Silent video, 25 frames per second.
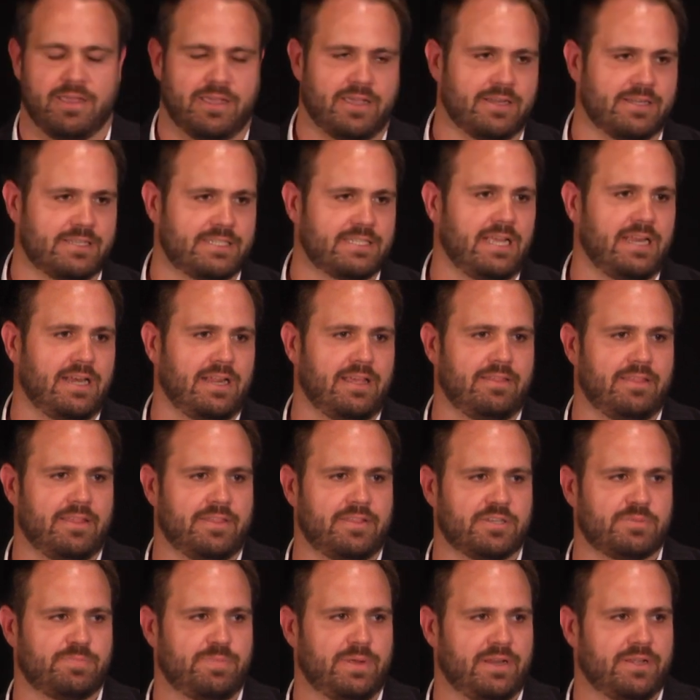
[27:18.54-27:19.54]
conceding that
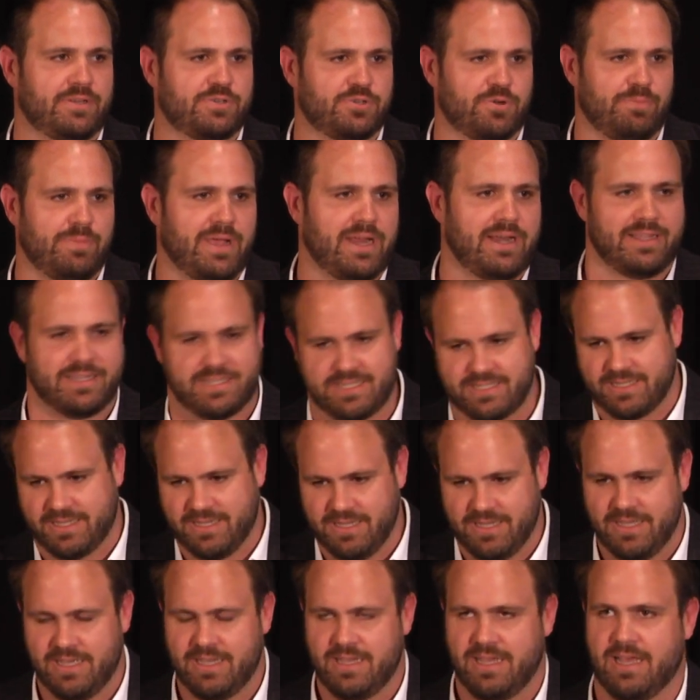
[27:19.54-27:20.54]
there's been a tremendous
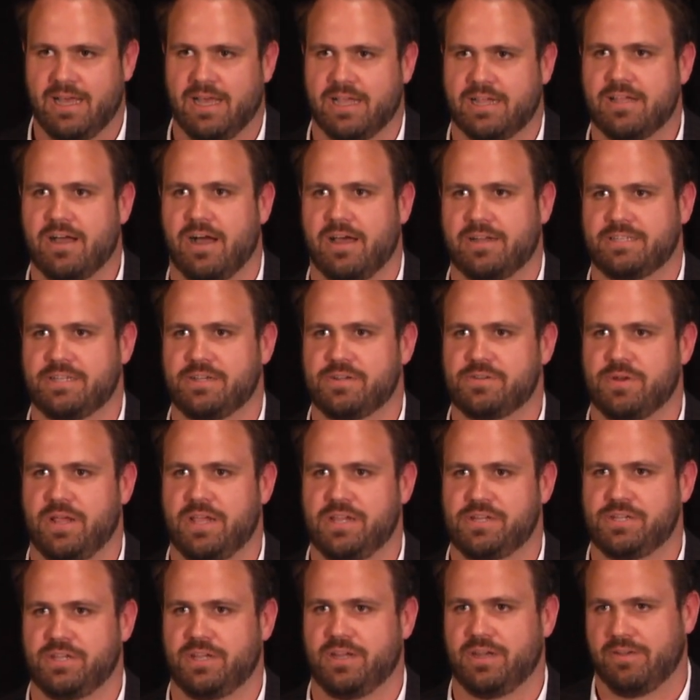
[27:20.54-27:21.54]

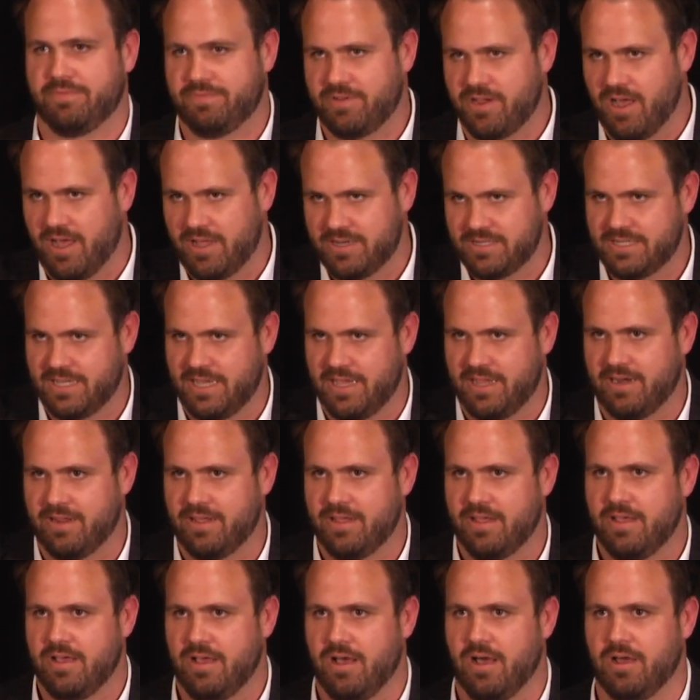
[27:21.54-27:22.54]
concentration of content
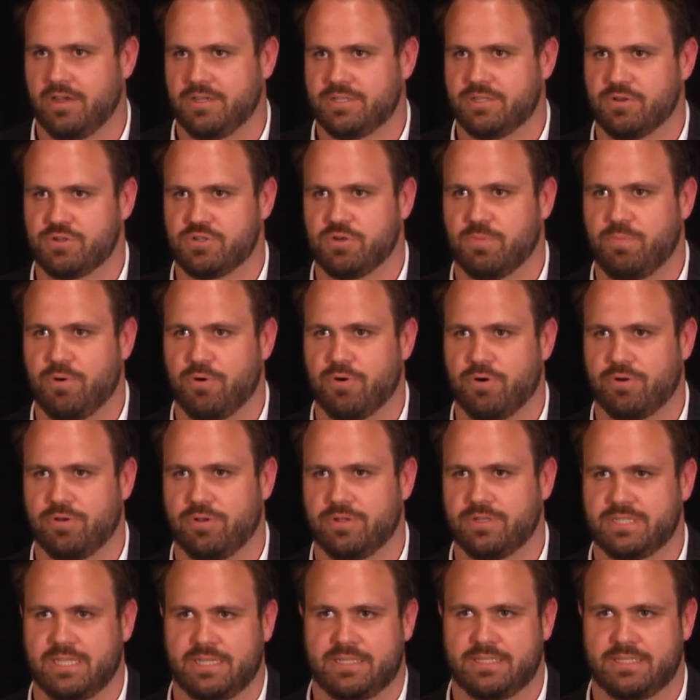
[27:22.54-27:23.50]
on social portals.